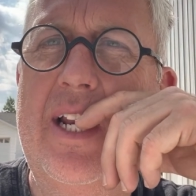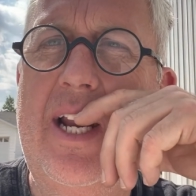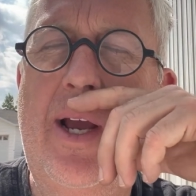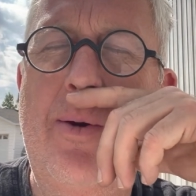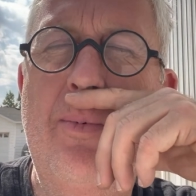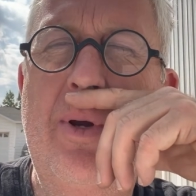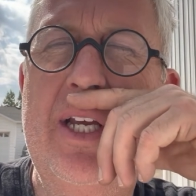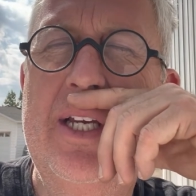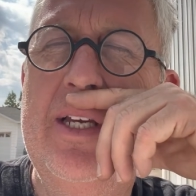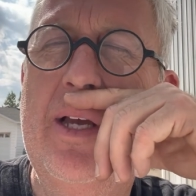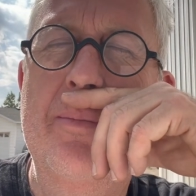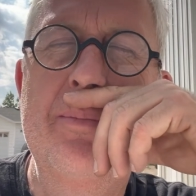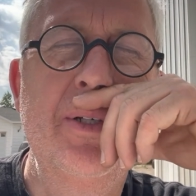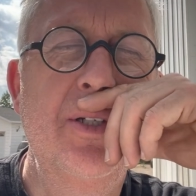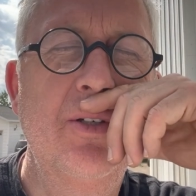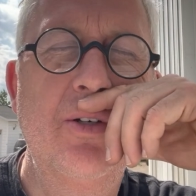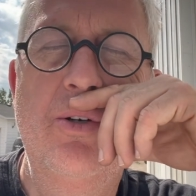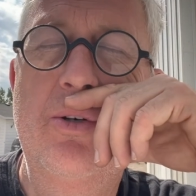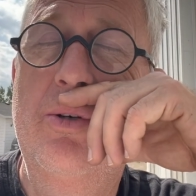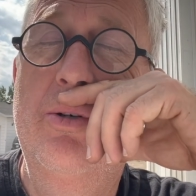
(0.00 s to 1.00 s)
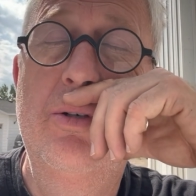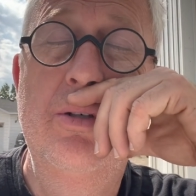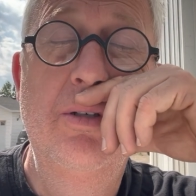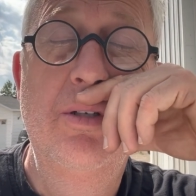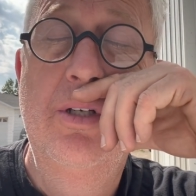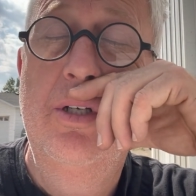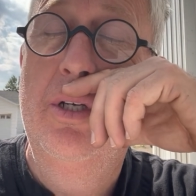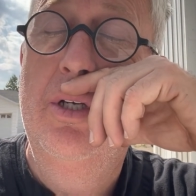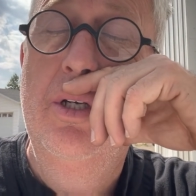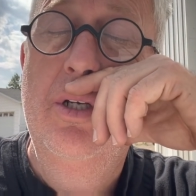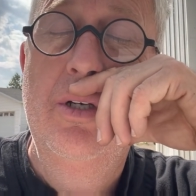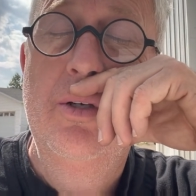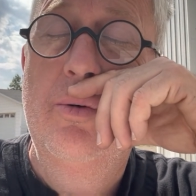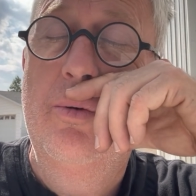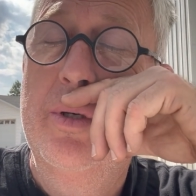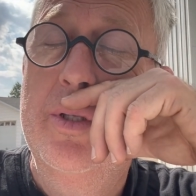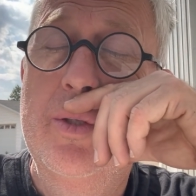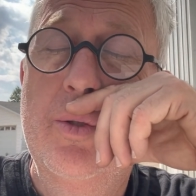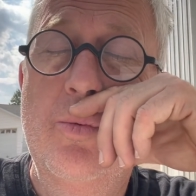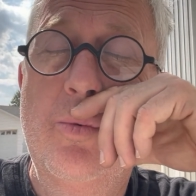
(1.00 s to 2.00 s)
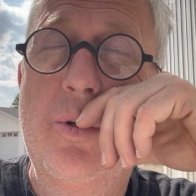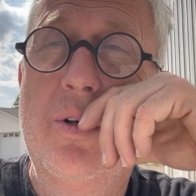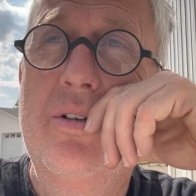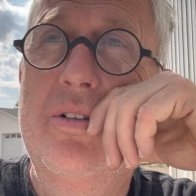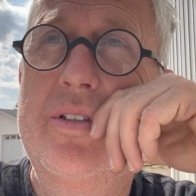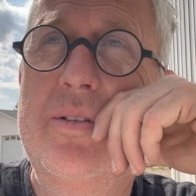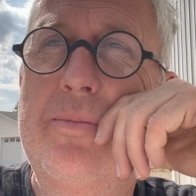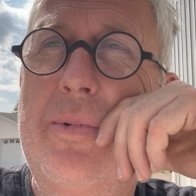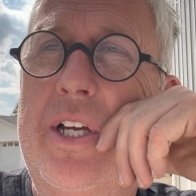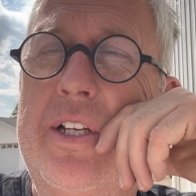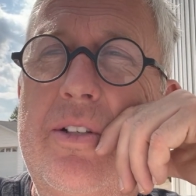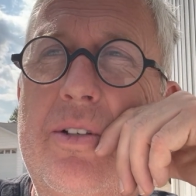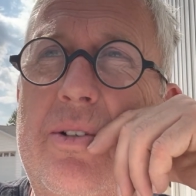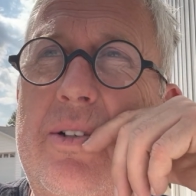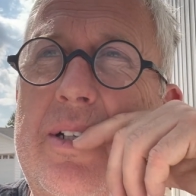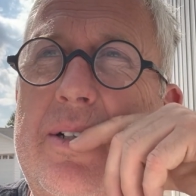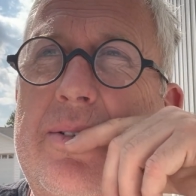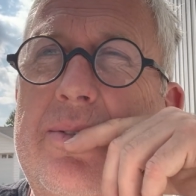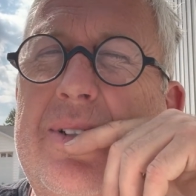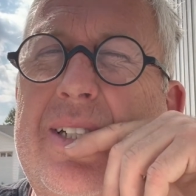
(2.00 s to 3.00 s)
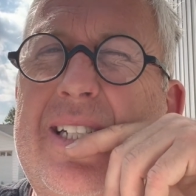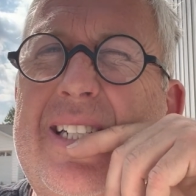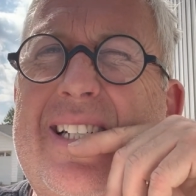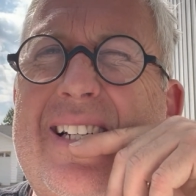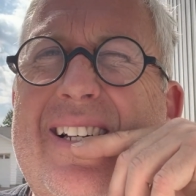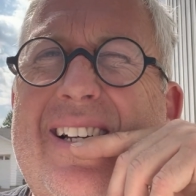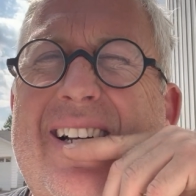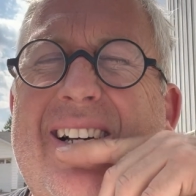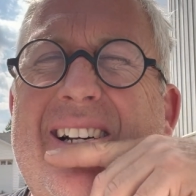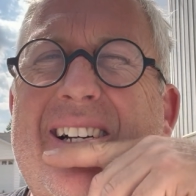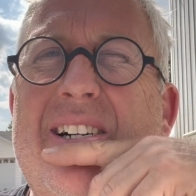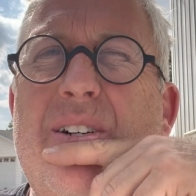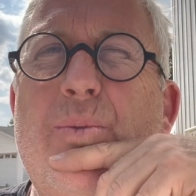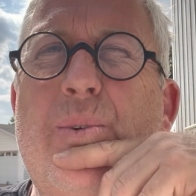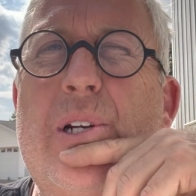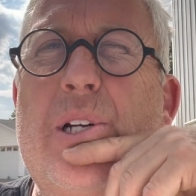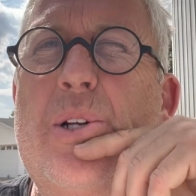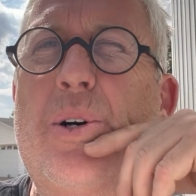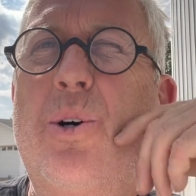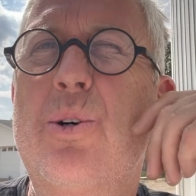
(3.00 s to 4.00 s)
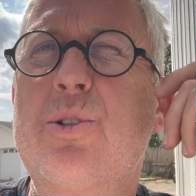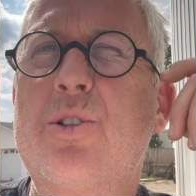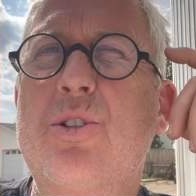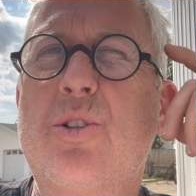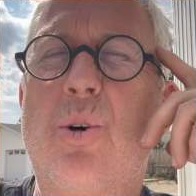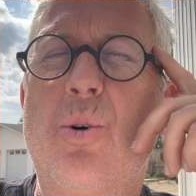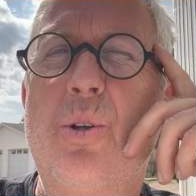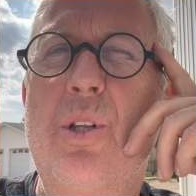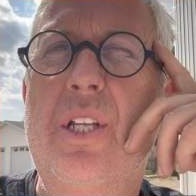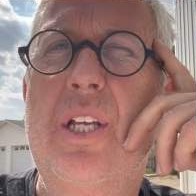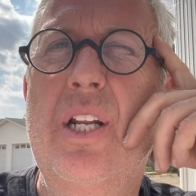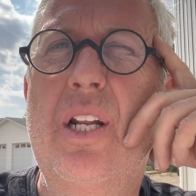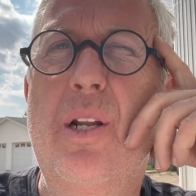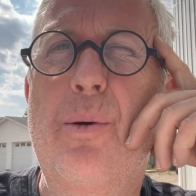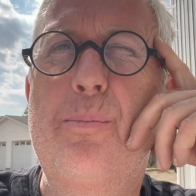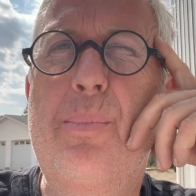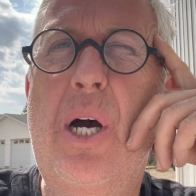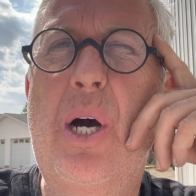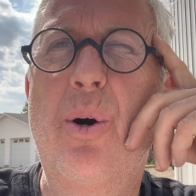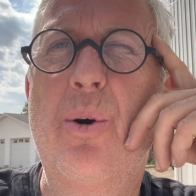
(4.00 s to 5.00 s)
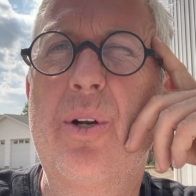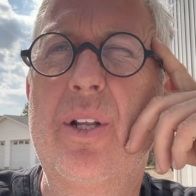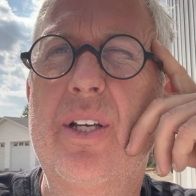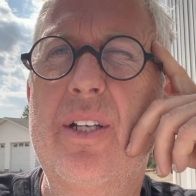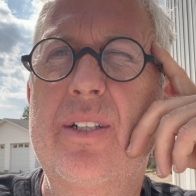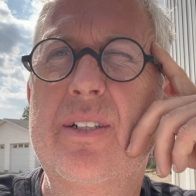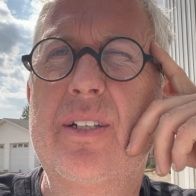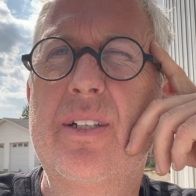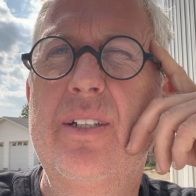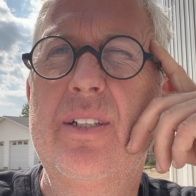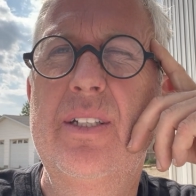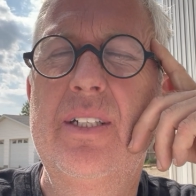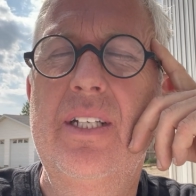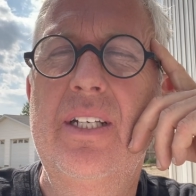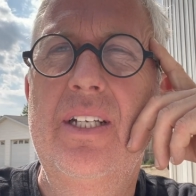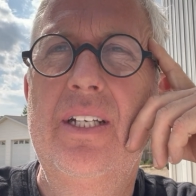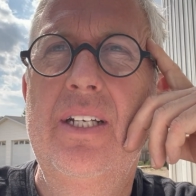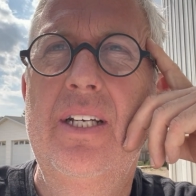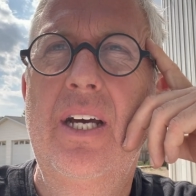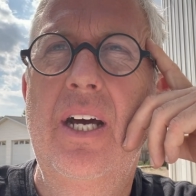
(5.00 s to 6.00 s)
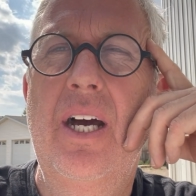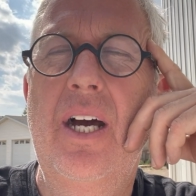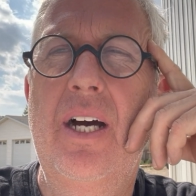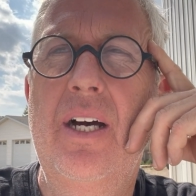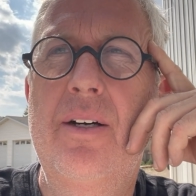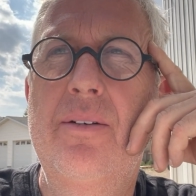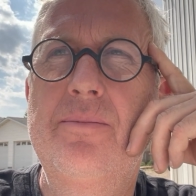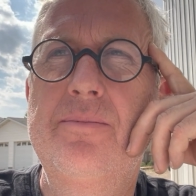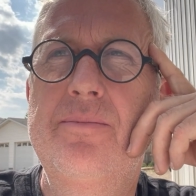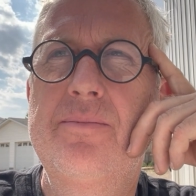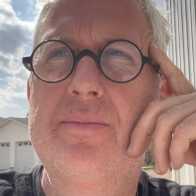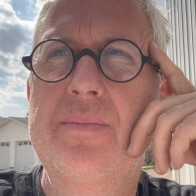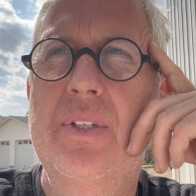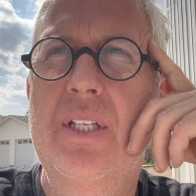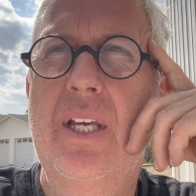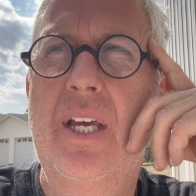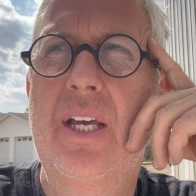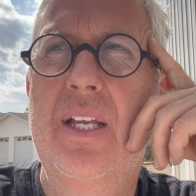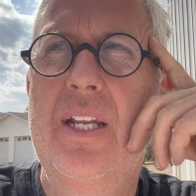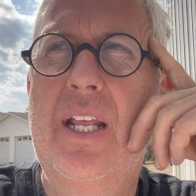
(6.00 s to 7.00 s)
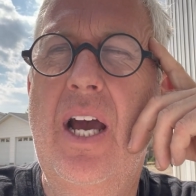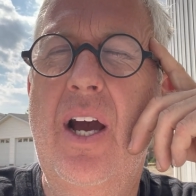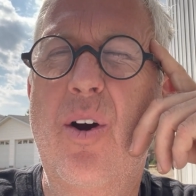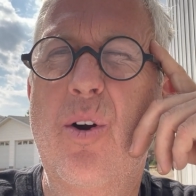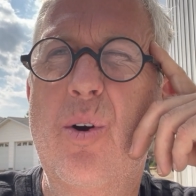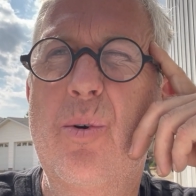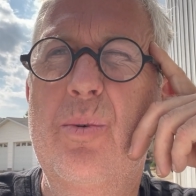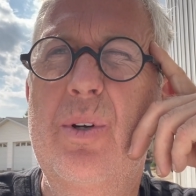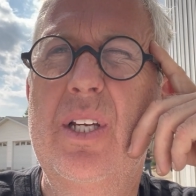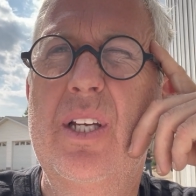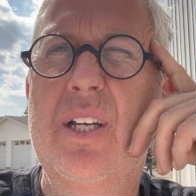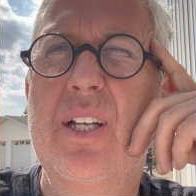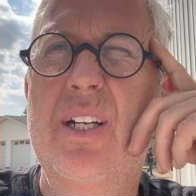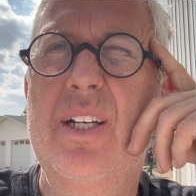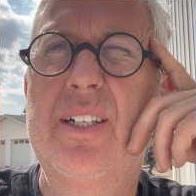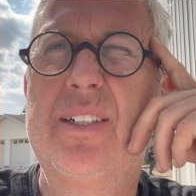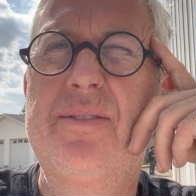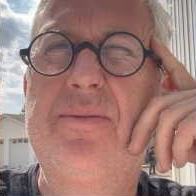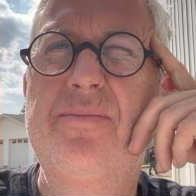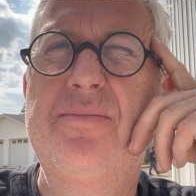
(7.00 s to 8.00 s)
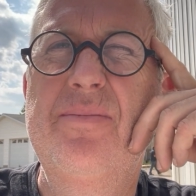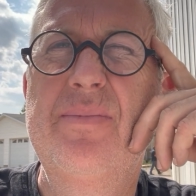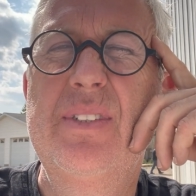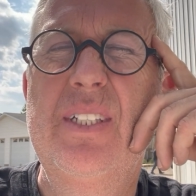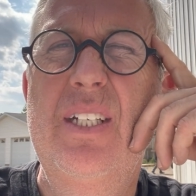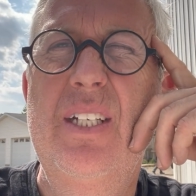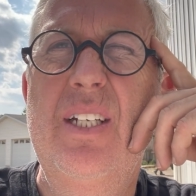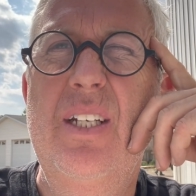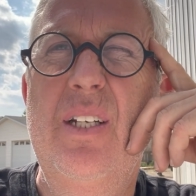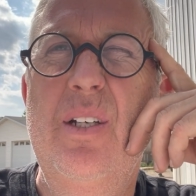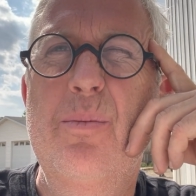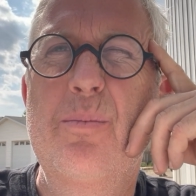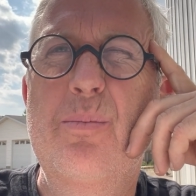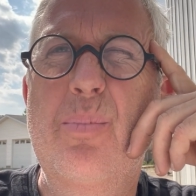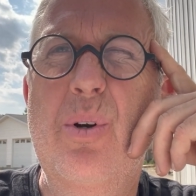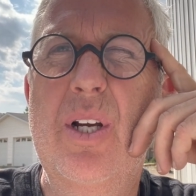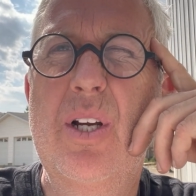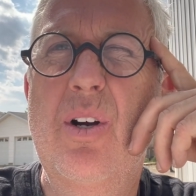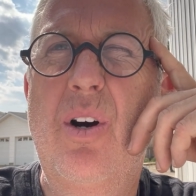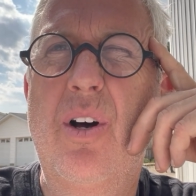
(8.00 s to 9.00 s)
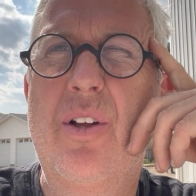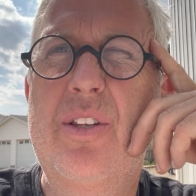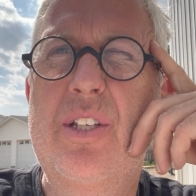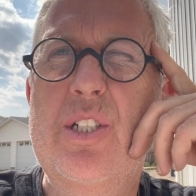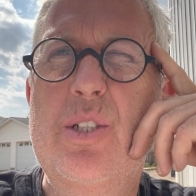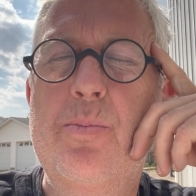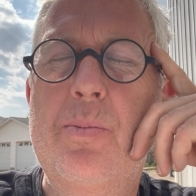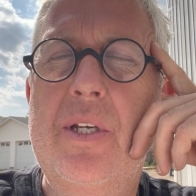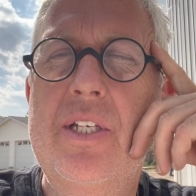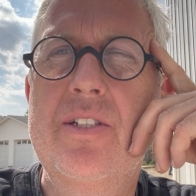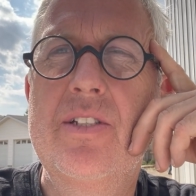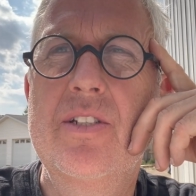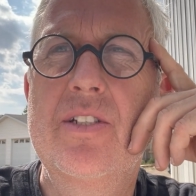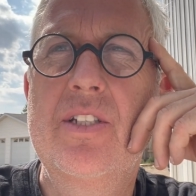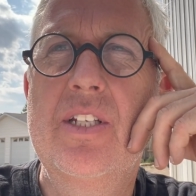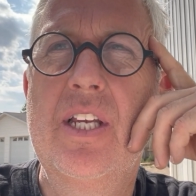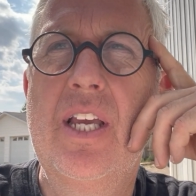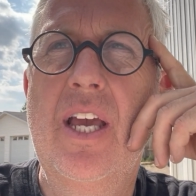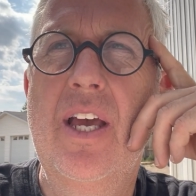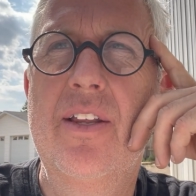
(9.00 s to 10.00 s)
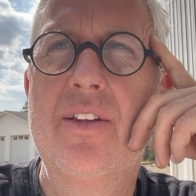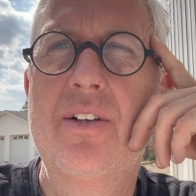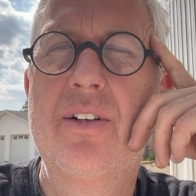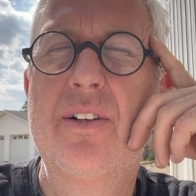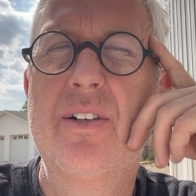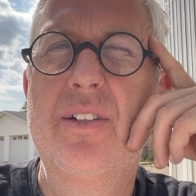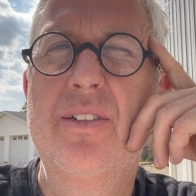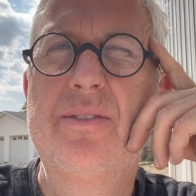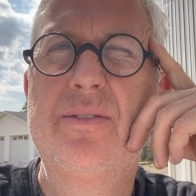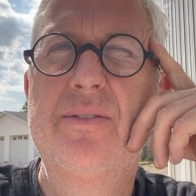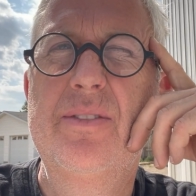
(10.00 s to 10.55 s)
I wake up and go, what in the world am I doing? We know so little about it. And how are we gonna bring all these pieces together?